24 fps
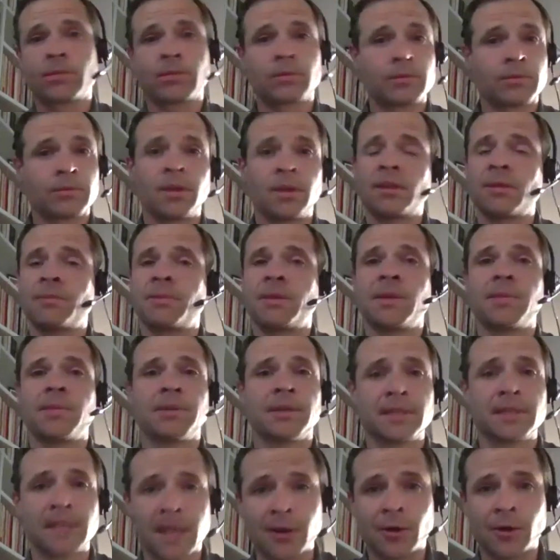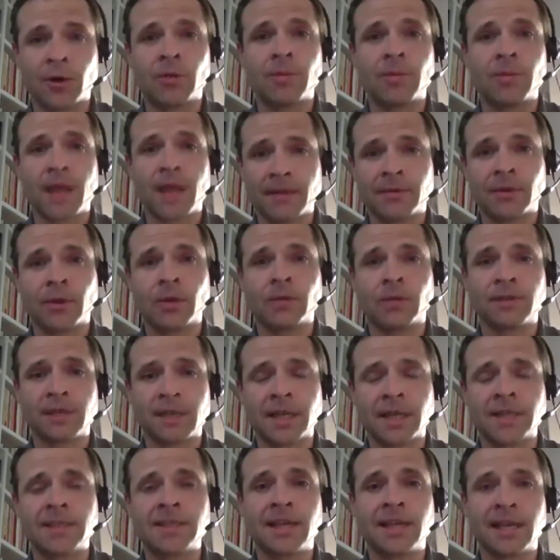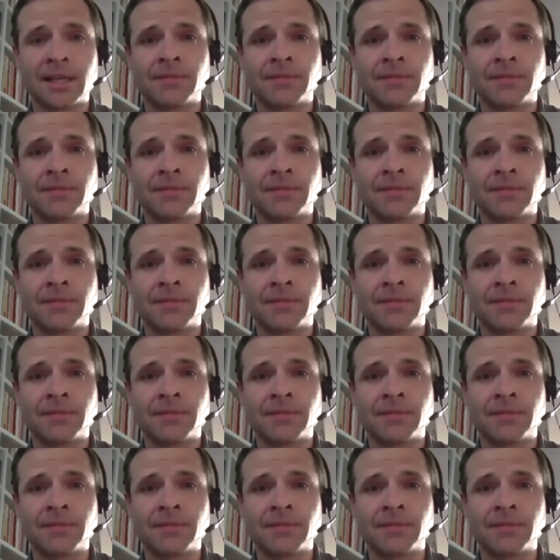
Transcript: three of the people in that home have COVID 19.